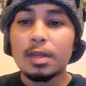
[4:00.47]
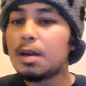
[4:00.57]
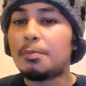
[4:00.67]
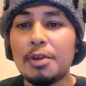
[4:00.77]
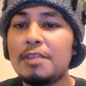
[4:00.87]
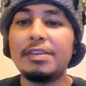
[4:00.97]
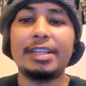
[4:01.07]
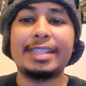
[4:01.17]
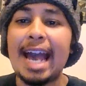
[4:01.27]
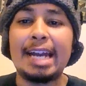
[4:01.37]

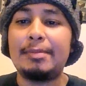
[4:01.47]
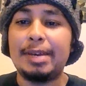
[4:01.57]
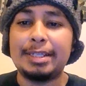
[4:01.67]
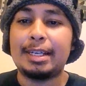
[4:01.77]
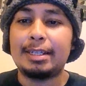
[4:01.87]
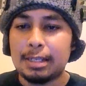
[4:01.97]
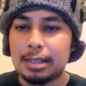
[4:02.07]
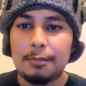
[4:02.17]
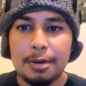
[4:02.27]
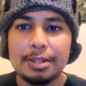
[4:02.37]
previous animes that
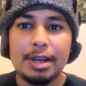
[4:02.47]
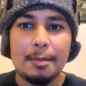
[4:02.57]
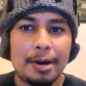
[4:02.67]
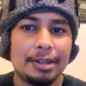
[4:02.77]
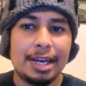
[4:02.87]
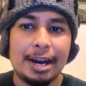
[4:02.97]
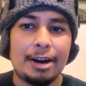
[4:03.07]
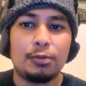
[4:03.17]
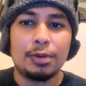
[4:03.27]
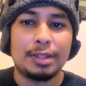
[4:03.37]
apparently
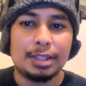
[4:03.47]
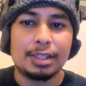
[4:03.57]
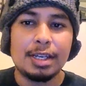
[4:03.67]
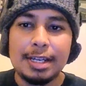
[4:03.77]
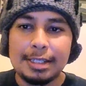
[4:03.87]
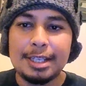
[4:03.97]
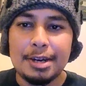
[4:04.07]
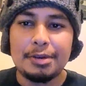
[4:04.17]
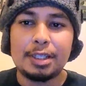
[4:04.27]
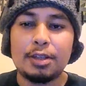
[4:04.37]
aired with this
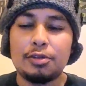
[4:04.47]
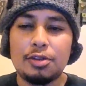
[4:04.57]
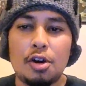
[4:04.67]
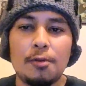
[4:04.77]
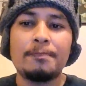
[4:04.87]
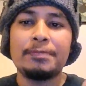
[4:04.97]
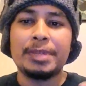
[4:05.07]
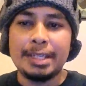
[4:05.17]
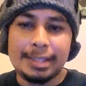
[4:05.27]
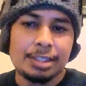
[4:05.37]
series. So no,
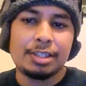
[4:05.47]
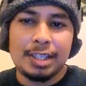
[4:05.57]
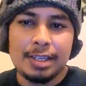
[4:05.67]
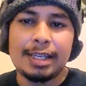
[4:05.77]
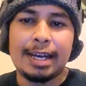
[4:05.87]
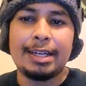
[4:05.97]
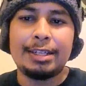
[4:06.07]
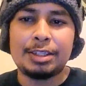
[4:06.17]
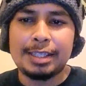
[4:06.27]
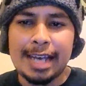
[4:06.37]
it just seems that
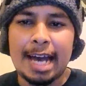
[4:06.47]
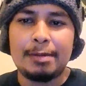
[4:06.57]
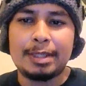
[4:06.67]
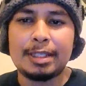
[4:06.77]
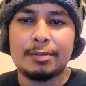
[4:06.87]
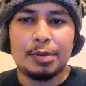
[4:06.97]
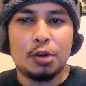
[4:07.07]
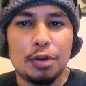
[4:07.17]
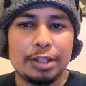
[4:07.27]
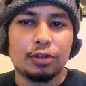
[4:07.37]
this anime seems to be
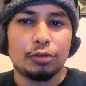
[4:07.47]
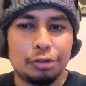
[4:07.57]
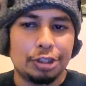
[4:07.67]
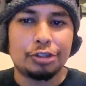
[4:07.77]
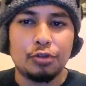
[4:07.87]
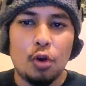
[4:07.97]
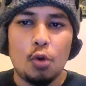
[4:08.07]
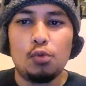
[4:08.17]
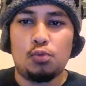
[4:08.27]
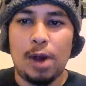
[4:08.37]
going its own traditional
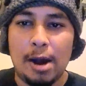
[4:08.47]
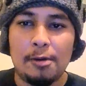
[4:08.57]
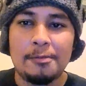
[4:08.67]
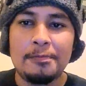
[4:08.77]
route.